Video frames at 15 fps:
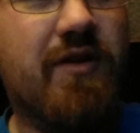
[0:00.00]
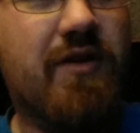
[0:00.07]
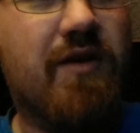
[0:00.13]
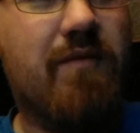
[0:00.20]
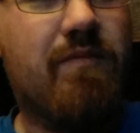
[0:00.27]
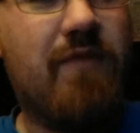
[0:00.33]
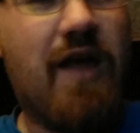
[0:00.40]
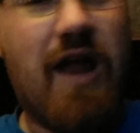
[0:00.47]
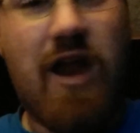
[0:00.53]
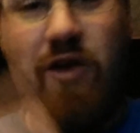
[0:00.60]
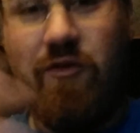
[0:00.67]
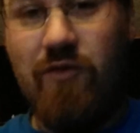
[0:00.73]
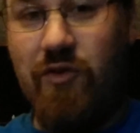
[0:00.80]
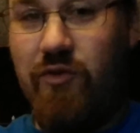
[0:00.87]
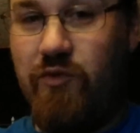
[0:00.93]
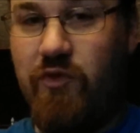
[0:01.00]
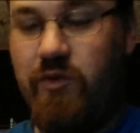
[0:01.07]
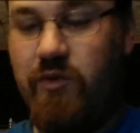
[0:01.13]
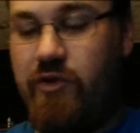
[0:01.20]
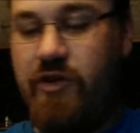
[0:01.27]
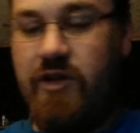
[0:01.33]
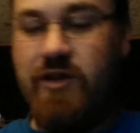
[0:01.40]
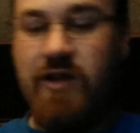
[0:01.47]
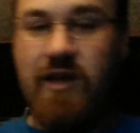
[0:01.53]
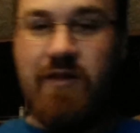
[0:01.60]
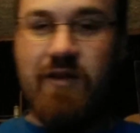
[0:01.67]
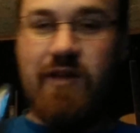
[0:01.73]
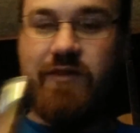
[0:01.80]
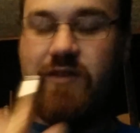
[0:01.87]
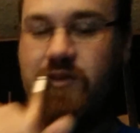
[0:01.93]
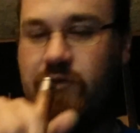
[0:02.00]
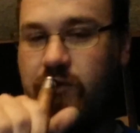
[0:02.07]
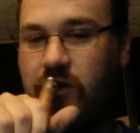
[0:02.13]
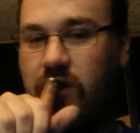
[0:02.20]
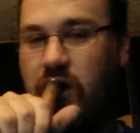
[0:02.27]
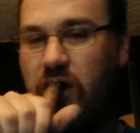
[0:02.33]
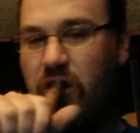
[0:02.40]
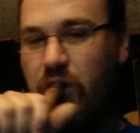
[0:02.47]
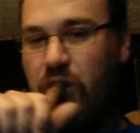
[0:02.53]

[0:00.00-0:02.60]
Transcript: the airflow is really where you get it at, and like this one.